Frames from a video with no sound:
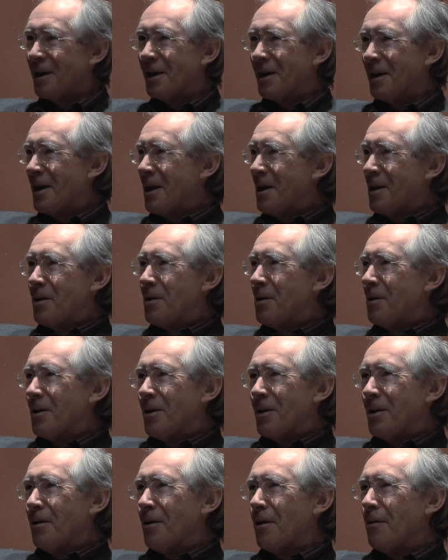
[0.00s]
And
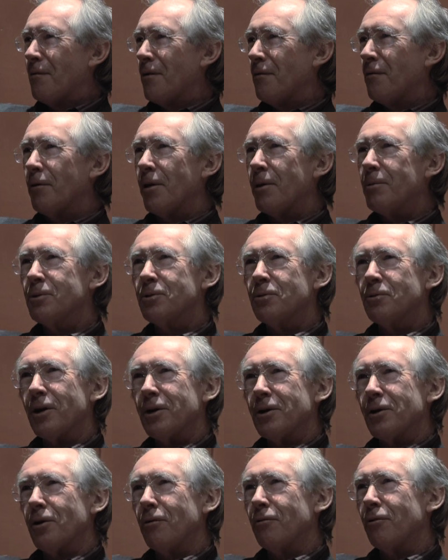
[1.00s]
if ever I was to
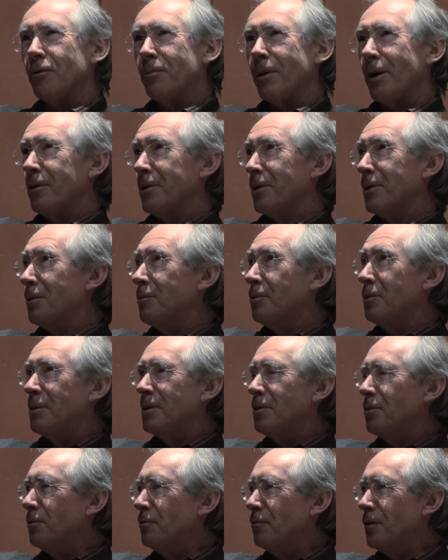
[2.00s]
write a novel about it, it would
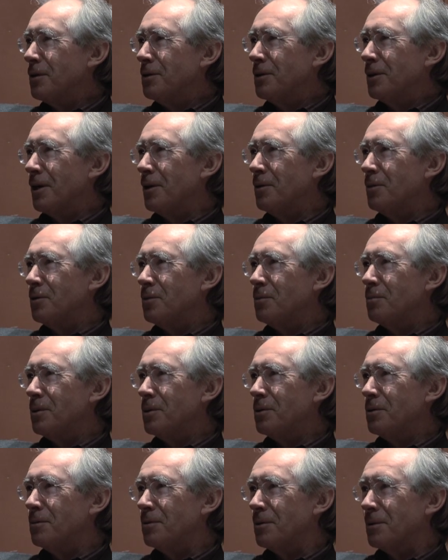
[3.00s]
be to investigate this
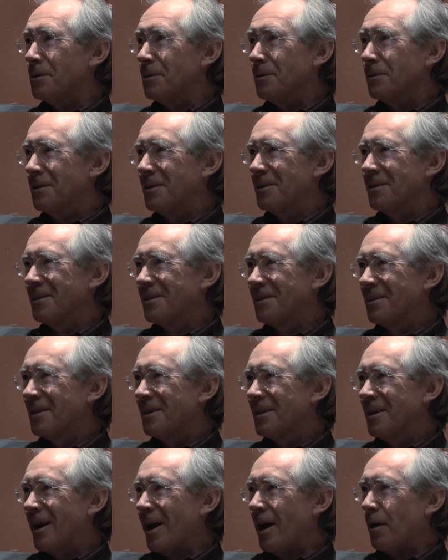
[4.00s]
mystery.
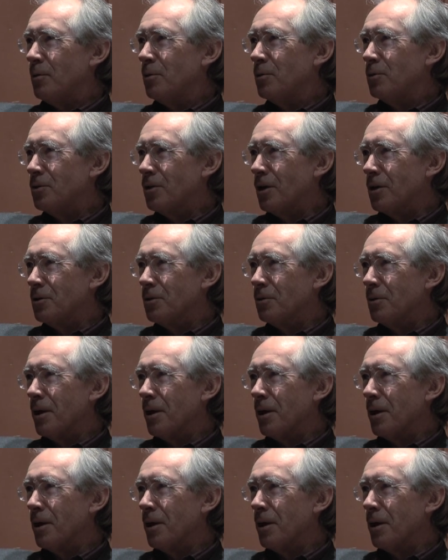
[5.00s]
How do you stay so